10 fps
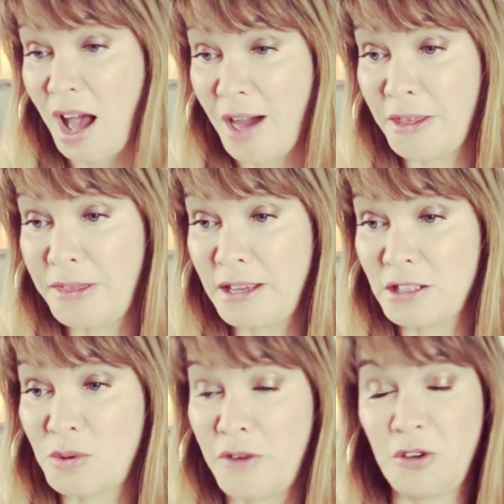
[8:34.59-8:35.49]
Other
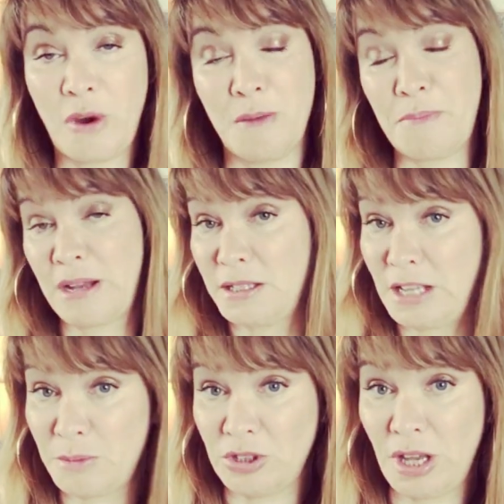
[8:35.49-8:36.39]
things as well, if you're wearing
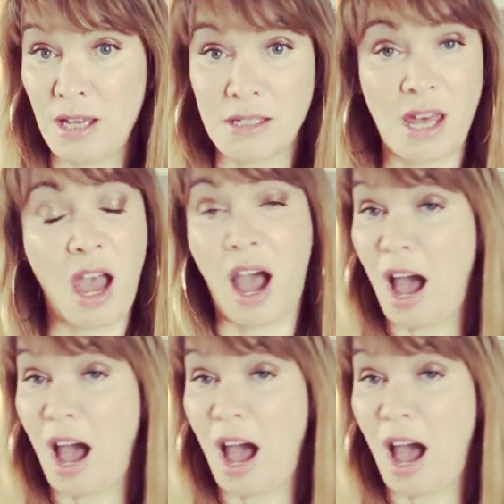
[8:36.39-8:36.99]
button-up shirts,